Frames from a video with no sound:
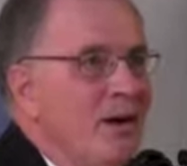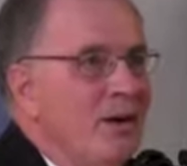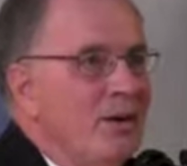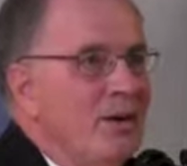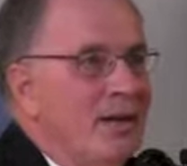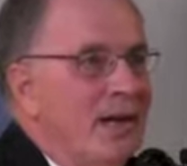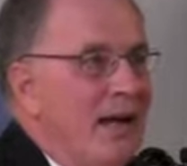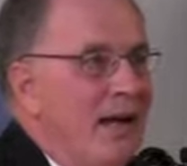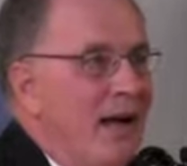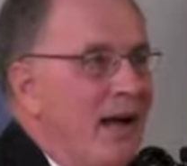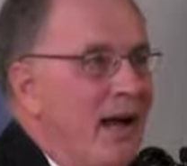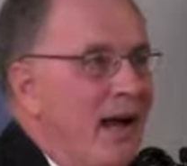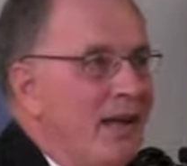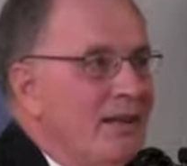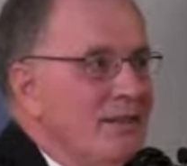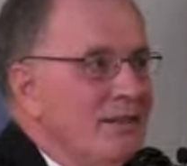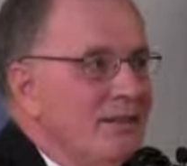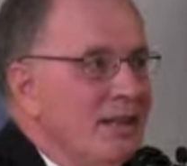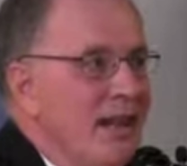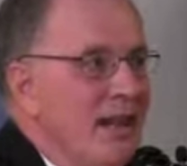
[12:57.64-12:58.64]
Okay,
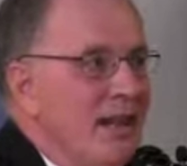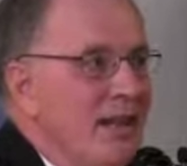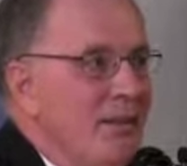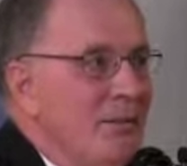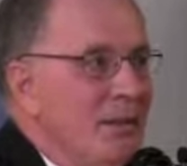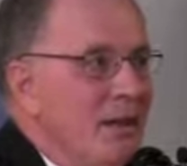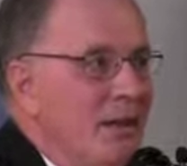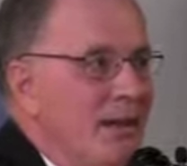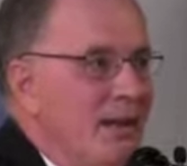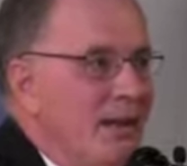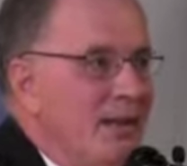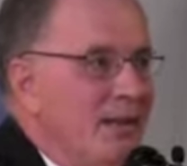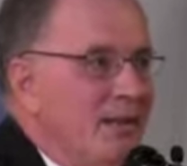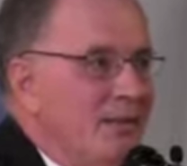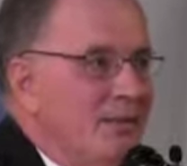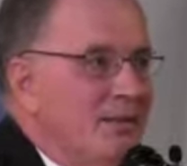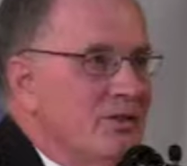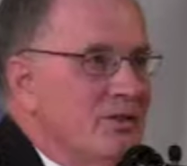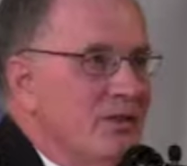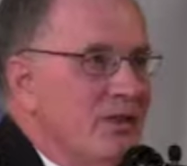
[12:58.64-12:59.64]
does anybody
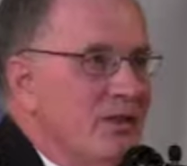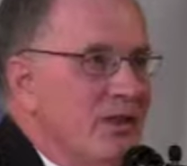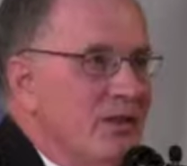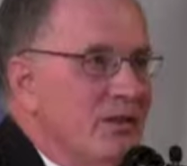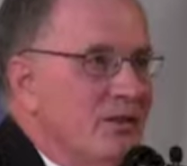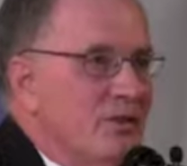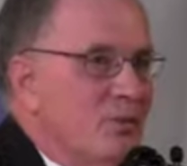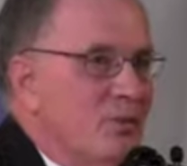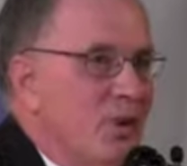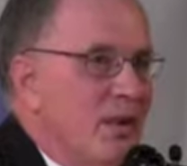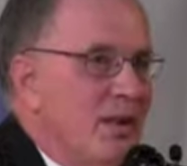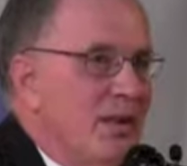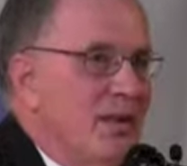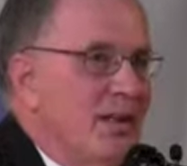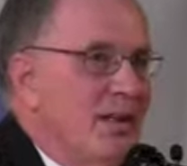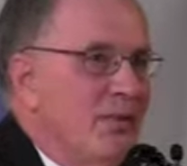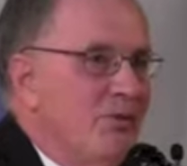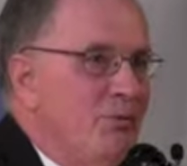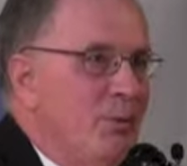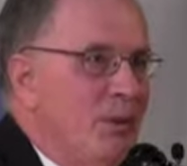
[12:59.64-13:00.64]
in this audience want to
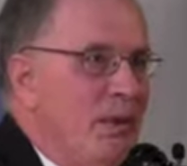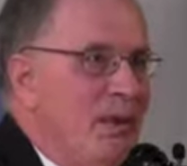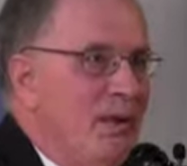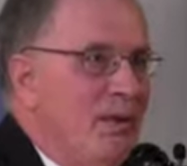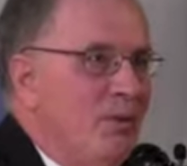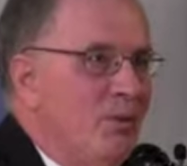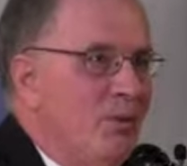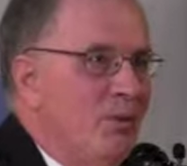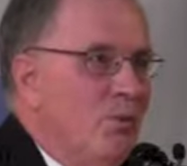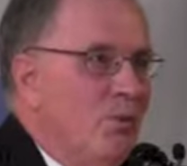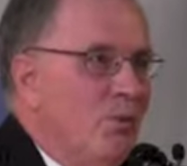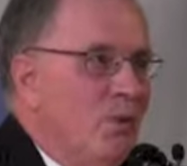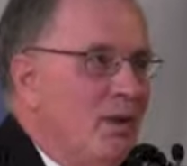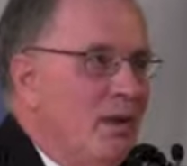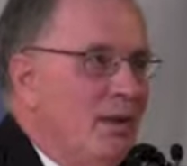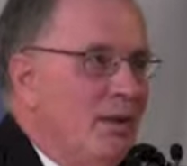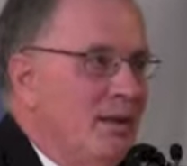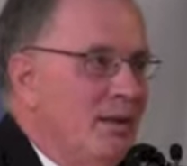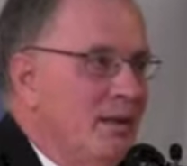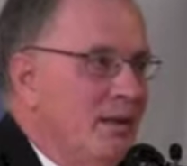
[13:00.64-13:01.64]
give me
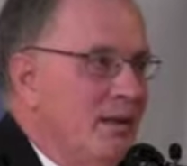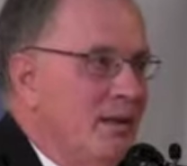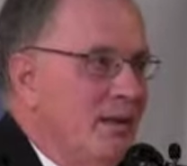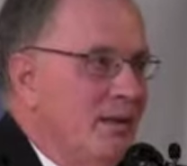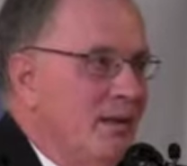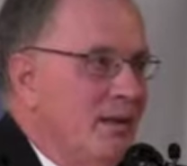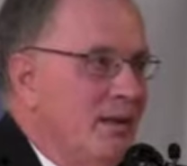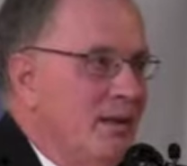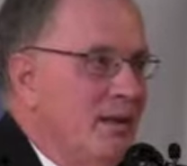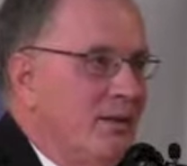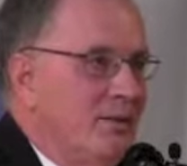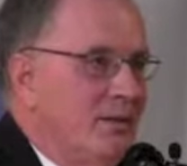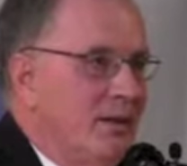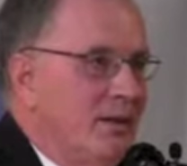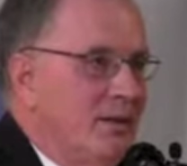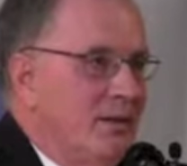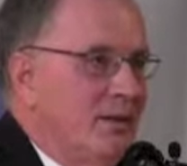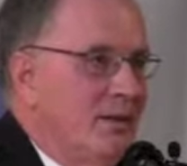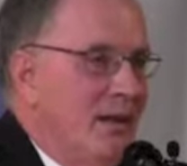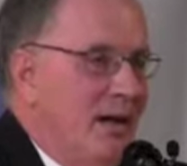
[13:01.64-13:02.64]

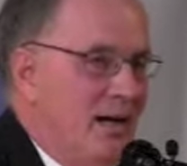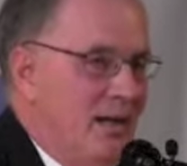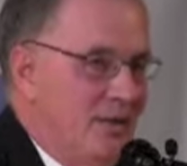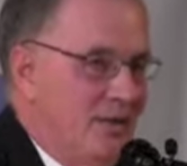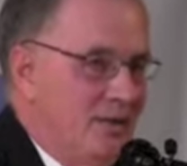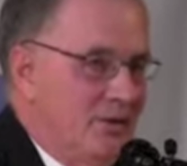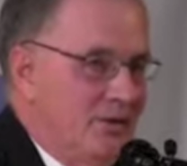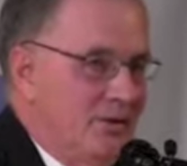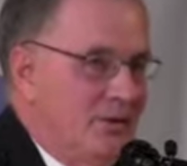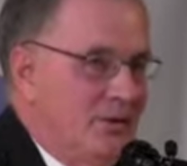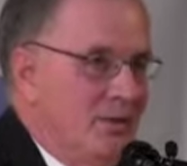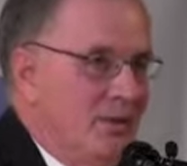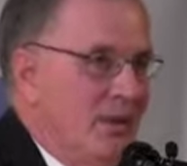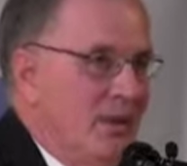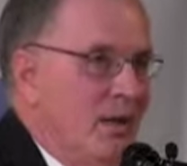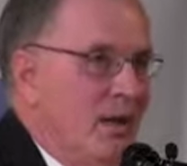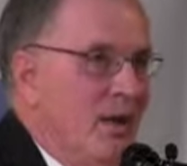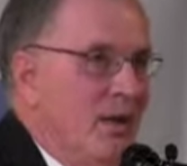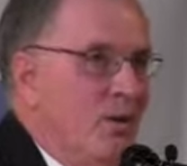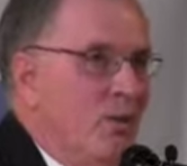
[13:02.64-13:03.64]
$100?
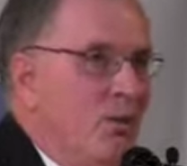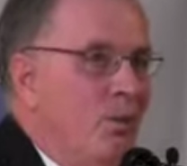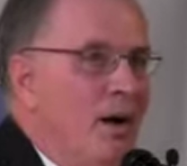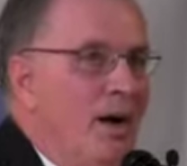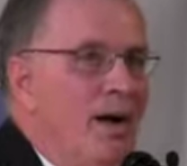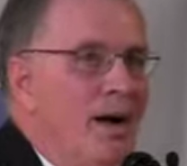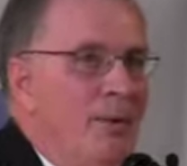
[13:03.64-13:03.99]
What?